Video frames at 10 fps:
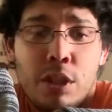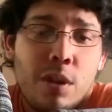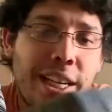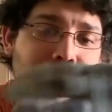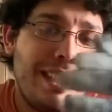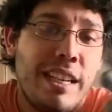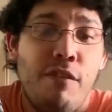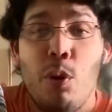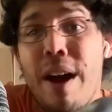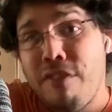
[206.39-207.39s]
So like I said,
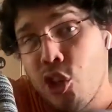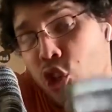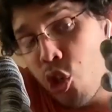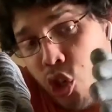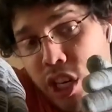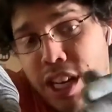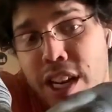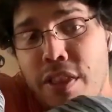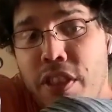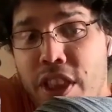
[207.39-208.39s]
if you have to turn
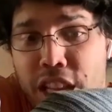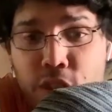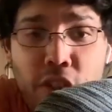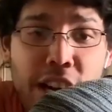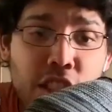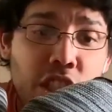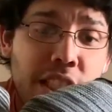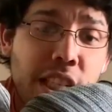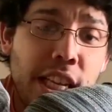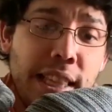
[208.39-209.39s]
it, then that's fine,
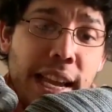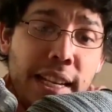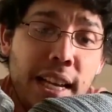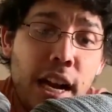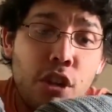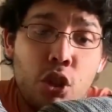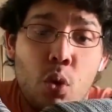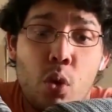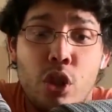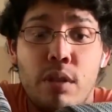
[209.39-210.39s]
just to get the entire
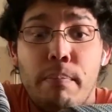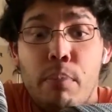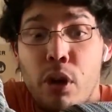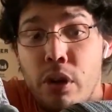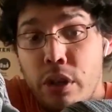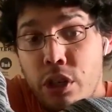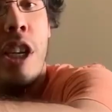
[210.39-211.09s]
score submerged.